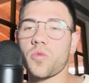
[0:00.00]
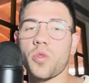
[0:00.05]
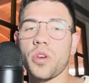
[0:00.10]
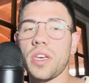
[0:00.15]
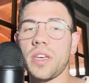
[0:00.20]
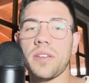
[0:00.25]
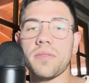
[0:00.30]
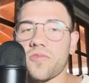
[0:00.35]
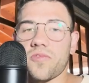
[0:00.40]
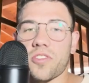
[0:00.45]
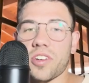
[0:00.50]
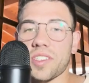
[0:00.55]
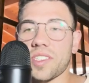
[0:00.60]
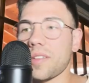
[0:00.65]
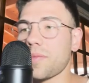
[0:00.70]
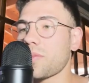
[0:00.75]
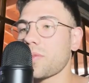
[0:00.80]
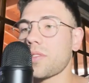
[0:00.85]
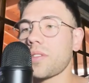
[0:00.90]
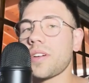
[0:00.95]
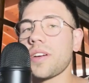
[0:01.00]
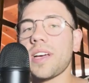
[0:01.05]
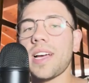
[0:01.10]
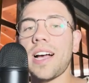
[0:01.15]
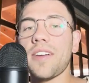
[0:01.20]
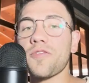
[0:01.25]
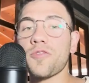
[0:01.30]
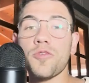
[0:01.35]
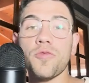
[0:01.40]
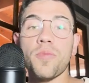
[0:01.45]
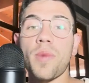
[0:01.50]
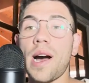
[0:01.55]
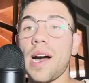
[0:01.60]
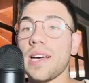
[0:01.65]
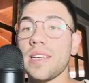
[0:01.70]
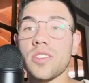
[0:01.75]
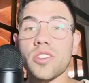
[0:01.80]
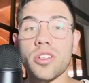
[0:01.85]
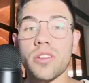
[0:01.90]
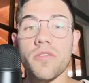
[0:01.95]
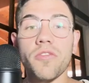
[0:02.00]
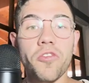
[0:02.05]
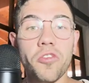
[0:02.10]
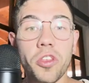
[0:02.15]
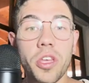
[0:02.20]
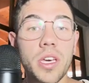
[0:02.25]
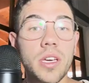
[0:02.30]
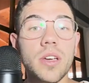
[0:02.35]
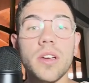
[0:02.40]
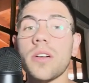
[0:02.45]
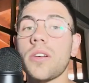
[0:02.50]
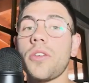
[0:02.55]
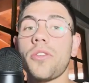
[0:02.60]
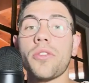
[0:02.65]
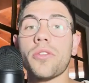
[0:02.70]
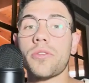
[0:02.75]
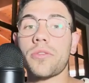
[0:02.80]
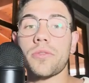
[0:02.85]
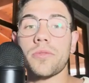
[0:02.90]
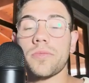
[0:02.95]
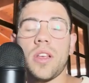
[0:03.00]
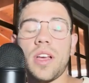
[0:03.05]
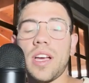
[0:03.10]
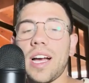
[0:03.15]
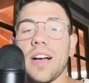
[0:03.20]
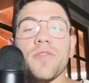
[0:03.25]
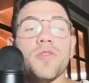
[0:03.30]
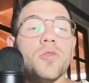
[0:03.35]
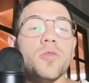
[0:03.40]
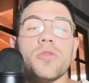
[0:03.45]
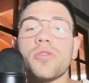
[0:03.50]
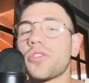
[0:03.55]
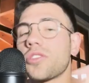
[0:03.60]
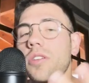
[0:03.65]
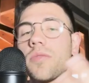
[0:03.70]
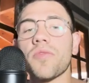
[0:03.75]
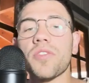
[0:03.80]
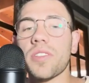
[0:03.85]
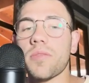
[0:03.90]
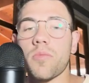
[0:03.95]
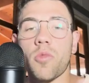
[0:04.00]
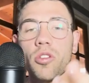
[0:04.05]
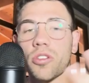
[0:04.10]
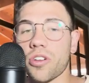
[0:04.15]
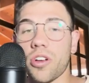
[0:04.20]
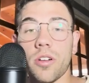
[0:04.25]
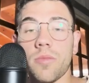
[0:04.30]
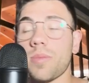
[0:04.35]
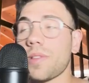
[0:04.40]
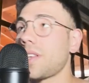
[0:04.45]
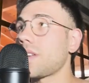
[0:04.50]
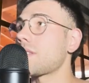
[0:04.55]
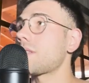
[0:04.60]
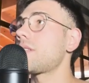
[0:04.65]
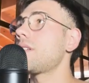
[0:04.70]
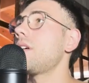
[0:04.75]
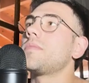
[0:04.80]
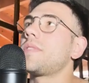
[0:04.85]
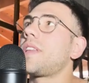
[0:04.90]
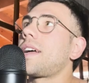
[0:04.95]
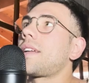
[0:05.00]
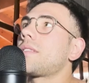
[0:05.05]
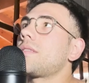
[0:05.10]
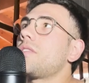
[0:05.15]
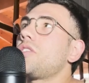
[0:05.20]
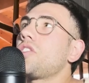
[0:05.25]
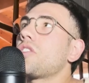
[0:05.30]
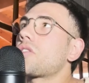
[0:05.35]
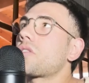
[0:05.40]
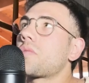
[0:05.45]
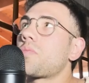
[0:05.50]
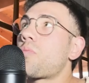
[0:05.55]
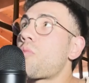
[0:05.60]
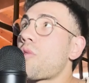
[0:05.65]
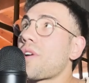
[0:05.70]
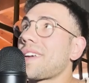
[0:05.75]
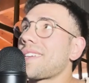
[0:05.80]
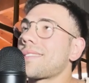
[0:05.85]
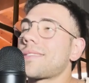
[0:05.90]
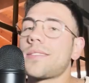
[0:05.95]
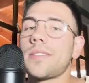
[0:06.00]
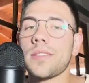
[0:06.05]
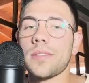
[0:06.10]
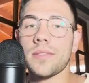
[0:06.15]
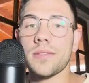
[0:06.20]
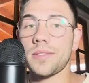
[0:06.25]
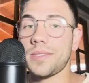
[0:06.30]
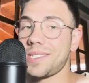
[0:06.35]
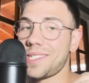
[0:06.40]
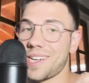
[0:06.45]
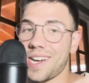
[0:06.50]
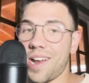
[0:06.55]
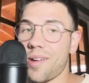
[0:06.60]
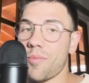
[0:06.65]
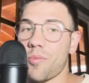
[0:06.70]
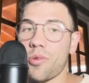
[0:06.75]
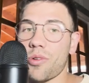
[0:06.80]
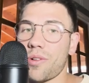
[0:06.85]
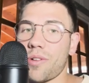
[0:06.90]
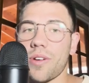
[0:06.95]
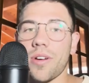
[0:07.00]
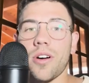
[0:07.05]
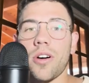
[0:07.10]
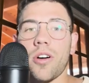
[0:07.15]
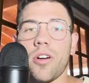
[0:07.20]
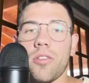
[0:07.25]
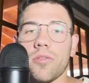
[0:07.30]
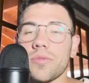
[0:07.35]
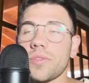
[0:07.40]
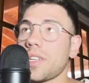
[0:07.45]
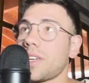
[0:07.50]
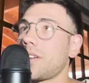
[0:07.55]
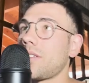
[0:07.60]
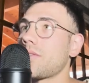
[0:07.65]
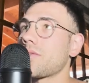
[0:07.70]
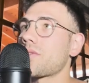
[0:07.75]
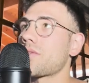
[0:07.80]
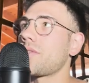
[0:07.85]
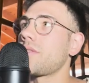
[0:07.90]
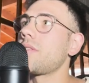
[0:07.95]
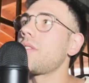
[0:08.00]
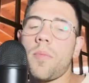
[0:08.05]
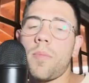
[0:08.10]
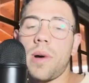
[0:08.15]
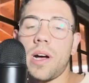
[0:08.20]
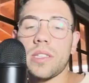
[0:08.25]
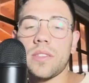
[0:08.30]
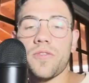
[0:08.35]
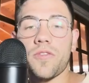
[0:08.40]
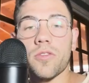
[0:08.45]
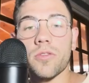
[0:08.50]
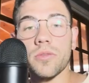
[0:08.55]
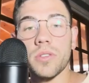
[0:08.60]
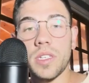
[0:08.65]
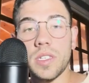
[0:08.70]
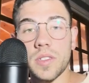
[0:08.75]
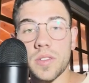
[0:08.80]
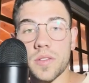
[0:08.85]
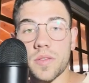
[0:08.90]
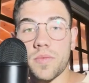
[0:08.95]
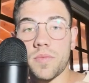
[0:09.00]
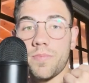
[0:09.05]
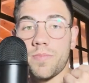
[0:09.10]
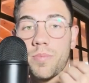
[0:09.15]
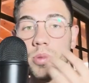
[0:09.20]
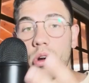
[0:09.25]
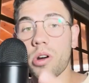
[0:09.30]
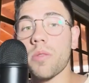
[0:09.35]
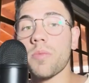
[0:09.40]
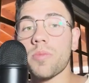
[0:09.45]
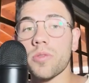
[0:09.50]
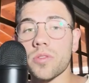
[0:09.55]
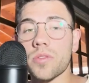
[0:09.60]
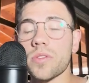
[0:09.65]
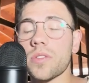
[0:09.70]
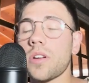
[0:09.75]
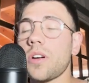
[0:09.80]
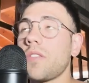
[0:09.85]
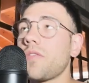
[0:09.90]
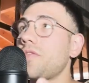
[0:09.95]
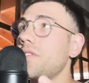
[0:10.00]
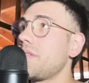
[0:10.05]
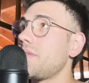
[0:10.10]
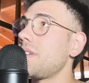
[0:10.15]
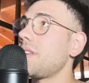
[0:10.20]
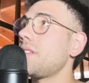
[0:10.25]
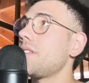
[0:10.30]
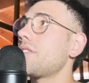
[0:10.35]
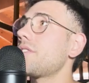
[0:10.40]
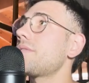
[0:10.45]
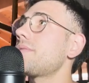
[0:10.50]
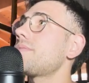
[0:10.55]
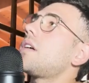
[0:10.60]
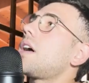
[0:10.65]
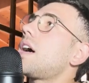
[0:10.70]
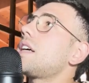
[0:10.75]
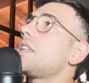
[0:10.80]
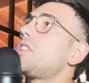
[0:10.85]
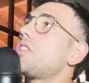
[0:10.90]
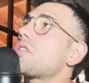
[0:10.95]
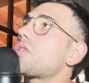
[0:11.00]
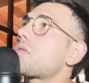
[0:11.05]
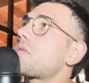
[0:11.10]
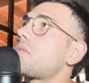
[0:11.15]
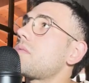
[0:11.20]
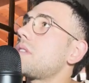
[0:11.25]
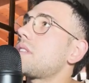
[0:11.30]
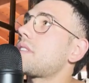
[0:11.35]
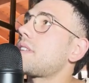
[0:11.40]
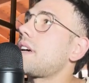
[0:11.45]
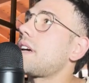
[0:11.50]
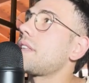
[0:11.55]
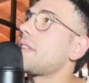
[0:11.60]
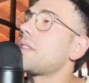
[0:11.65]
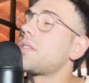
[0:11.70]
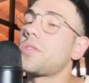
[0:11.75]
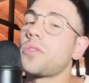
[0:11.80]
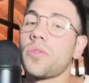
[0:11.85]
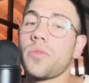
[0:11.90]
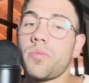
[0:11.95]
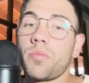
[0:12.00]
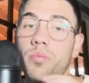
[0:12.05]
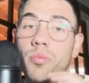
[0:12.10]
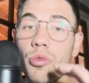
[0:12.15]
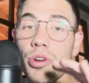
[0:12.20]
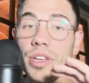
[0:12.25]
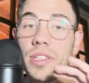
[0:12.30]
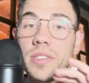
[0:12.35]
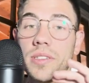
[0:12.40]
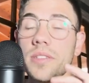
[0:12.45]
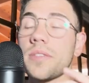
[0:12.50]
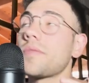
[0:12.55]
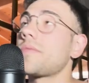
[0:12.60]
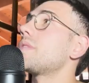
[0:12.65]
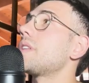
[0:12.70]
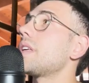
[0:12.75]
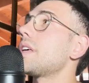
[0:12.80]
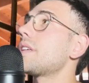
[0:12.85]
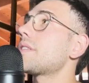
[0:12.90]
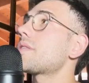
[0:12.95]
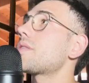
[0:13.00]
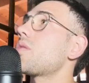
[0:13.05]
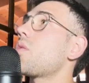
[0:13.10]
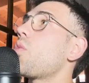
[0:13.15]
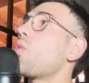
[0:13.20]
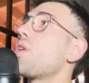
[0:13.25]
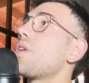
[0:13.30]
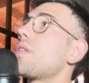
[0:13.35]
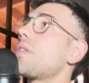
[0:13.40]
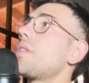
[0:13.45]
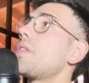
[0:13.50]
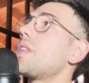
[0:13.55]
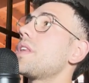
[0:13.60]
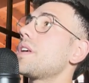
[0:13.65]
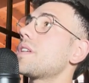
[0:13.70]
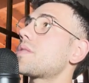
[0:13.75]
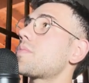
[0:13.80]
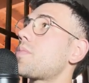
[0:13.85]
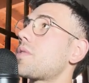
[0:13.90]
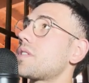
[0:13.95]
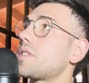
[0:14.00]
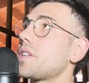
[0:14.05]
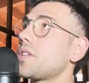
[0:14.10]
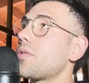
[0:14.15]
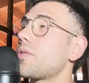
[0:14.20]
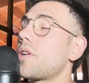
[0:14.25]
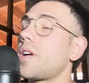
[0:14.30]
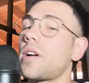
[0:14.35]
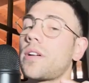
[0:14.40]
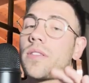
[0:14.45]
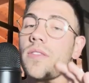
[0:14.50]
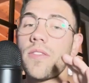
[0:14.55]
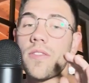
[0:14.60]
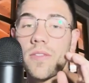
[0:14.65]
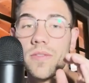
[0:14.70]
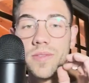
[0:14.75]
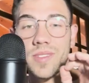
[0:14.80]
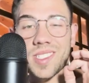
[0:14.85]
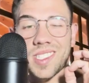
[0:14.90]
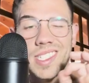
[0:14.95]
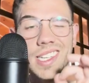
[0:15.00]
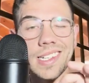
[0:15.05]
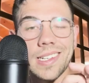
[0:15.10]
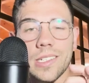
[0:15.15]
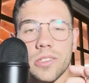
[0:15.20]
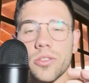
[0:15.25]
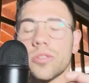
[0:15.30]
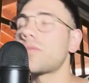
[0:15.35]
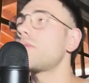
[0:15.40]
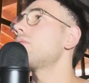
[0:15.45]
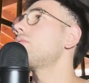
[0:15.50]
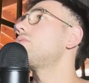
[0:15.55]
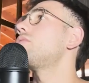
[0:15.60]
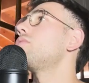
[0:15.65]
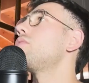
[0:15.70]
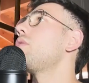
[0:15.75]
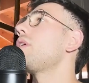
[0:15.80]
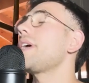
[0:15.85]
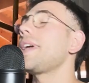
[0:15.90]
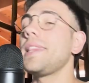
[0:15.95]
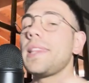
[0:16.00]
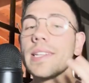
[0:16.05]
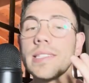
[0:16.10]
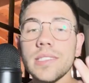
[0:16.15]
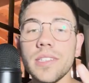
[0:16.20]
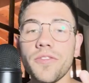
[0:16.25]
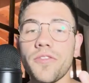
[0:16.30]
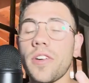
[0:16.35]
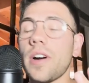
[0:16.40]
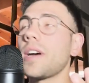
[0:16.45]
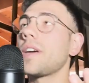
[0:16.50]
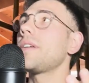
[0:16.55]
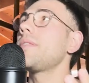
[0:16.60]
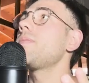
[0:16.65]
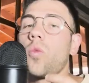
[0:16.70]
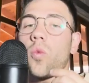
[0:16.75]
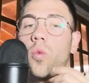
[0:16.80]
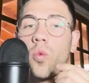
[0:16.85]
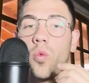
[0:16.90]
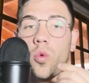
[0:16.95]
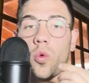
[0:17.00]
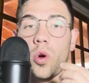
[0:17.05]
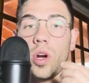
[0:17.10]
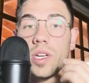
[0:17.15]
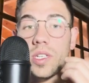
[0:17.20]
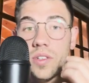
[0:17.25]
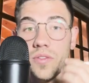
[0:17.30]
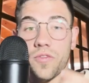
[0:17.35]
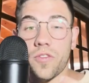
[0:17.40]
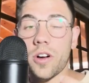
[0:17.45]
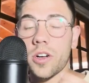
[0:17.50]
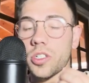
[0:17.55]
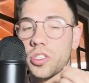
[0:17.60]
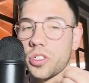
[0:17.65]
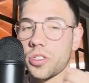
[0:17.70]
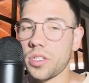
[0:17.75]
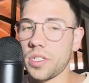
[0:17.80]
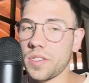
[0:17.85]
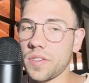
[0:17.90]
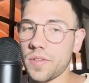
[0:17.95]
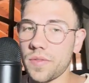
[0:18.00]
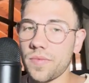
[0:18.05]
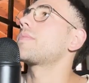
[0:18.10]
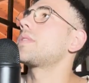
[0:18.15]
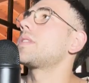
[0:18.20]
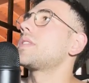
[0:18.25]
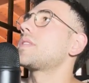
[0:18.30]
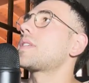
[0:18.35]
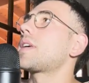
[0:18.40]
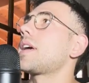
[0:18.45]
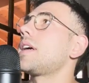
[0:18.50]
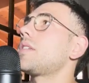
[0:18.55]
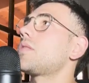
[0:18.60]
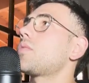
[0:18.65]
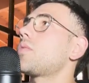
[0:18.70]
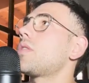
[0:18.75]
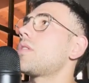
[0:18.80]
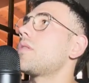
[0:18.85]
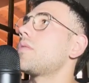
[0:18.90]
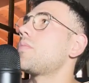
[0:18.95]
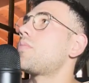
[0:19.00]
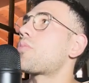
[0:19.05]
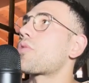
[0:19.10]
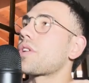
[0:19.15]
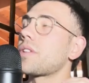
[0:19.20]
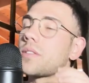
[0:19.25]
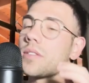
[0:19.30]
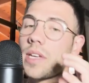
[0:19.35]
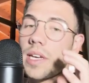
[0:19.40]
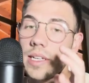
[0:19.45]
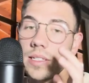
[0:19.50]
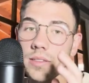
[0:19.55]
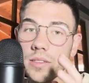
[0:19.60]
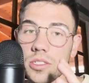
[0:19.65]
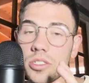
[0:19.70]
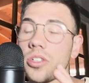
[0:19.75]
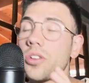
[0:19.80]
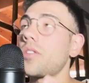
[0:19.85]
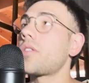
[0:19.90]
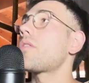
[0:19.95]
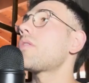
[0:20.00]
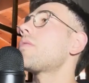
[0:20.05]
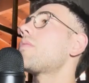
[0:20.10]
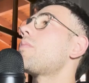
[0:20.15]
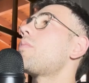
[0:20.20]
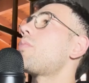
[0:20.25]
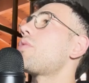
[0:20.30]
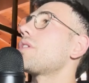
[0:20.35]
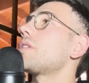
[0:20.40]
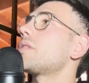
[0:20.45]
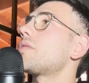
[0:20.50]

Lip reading: we, for example, have to buy something or have to do something more complex than just print the number on the console. But for this purpose of the video, I just decided to print this with this particular signature to identify which function is. In this case, well, print integer, print